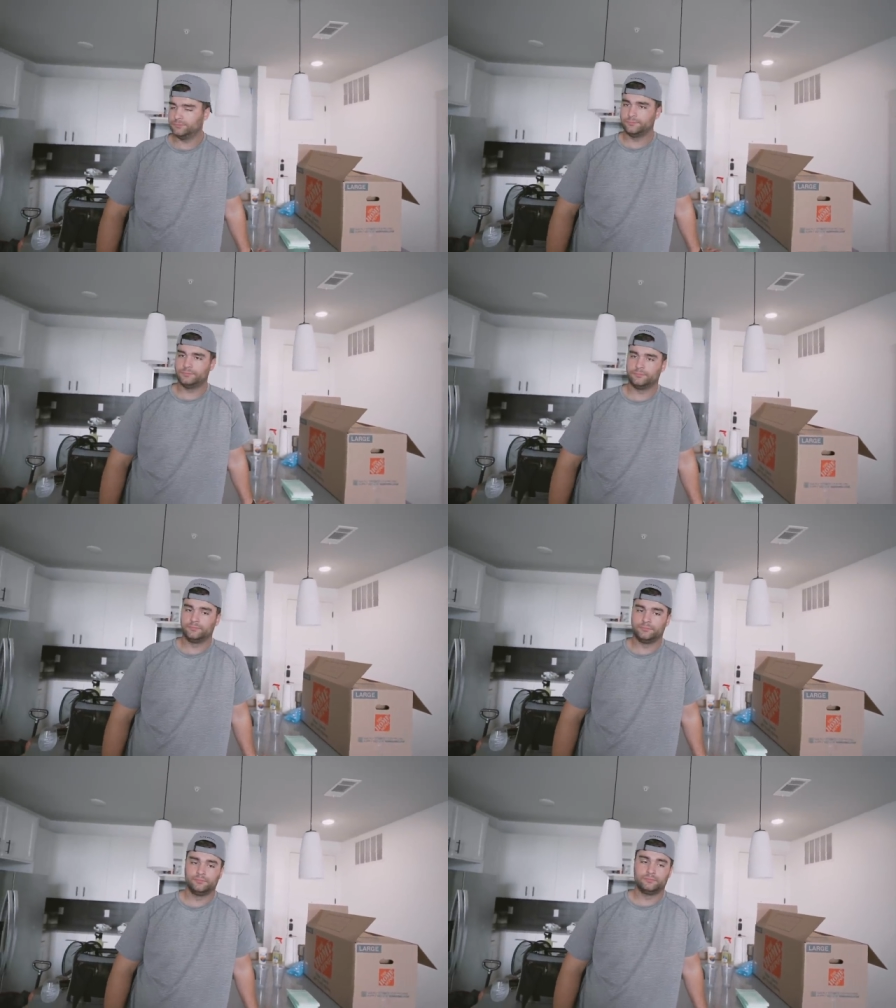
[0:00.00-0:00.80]
hire
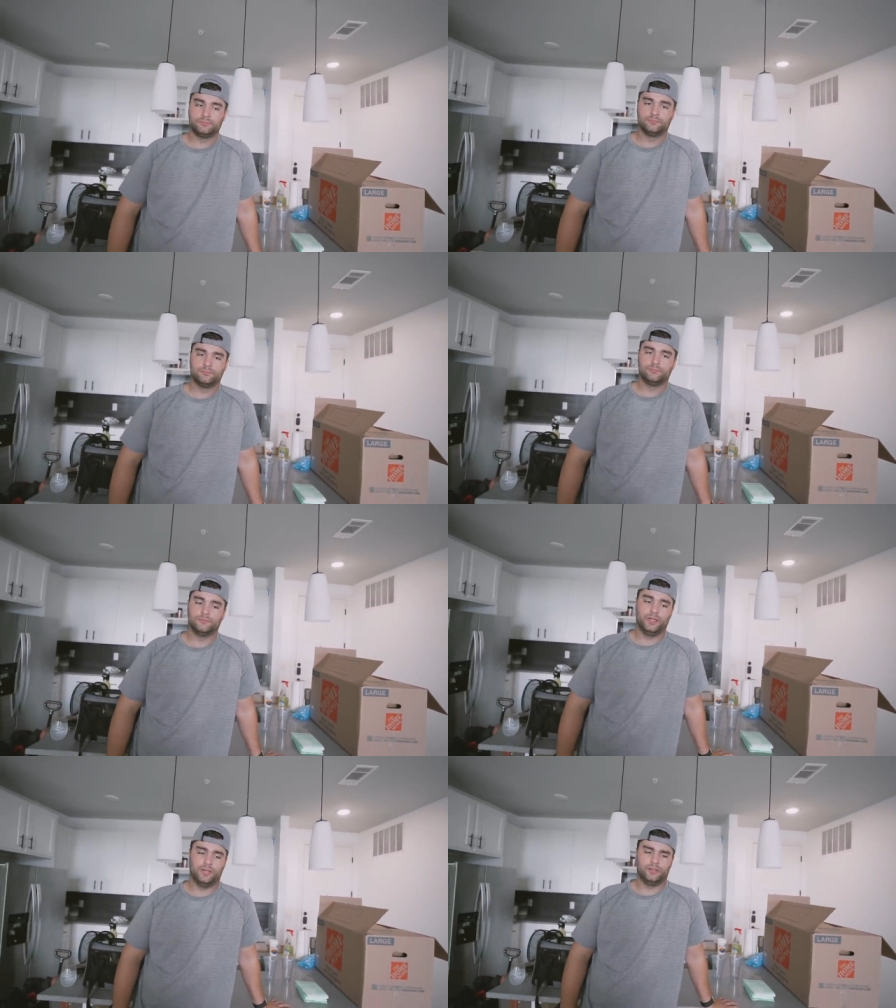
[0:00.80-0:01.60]
movers, though.
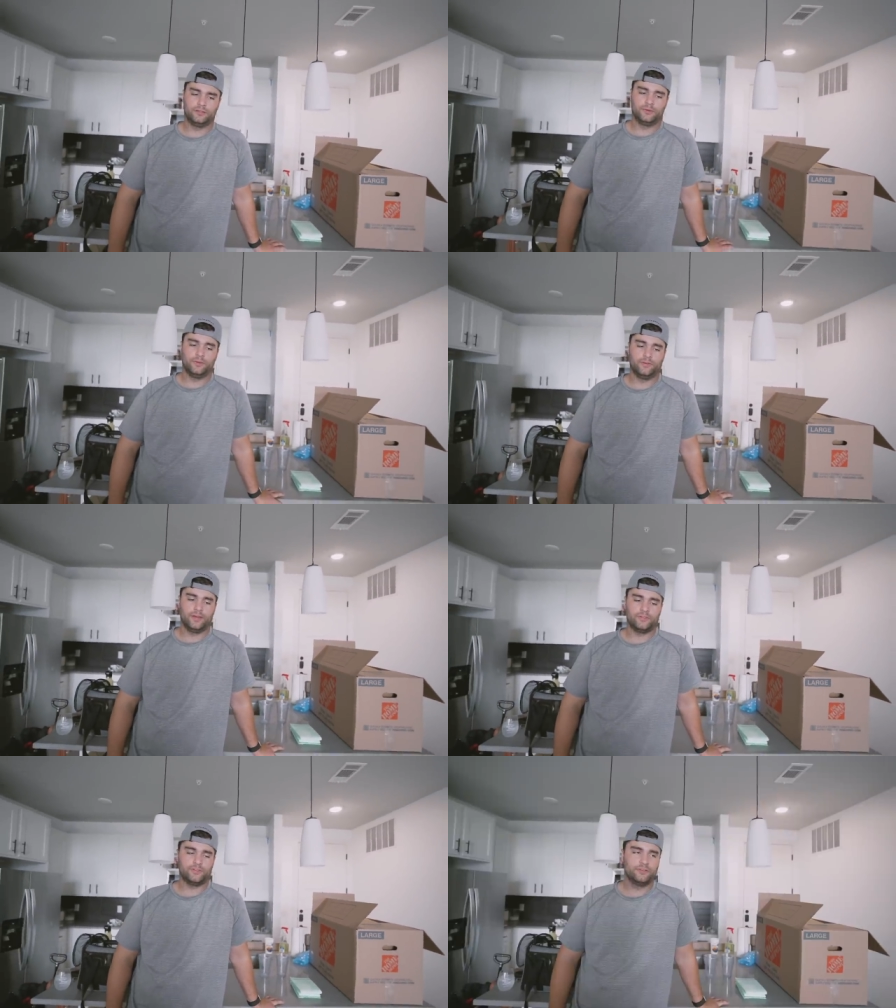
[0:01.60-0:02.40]
Yeah, it took way
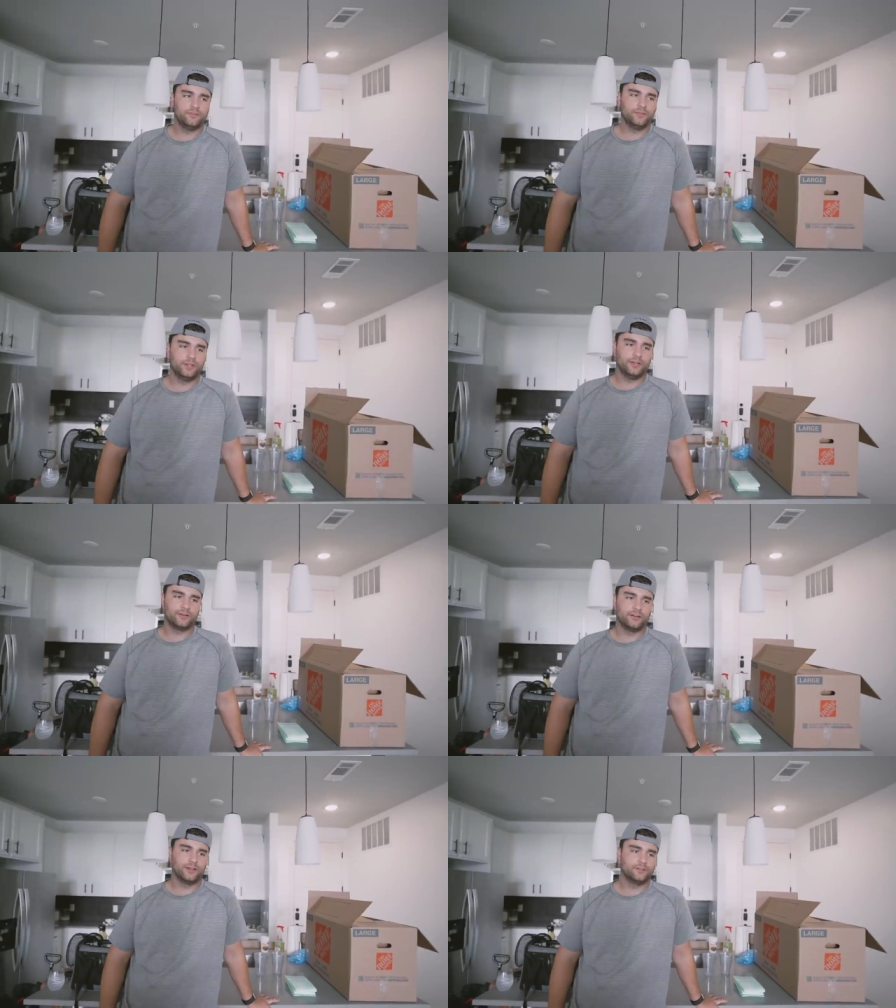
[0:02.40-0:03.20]
faster. Yeah, it
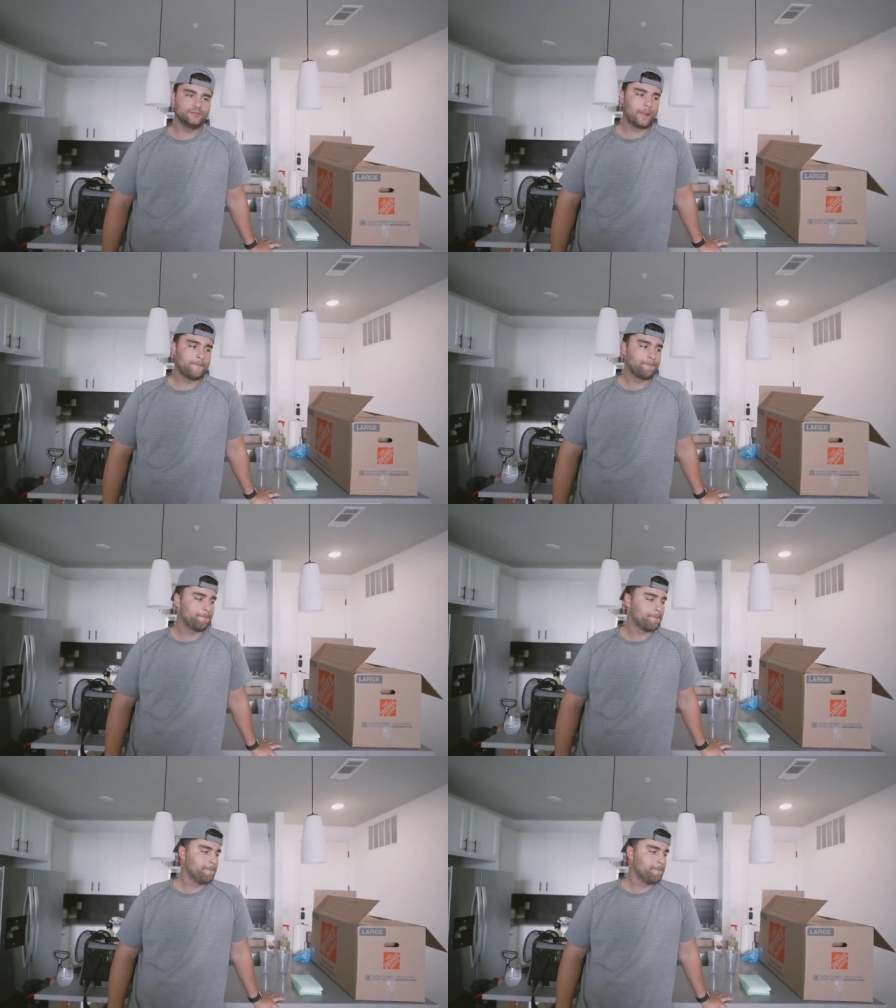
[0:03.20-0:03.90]
was. Yeah.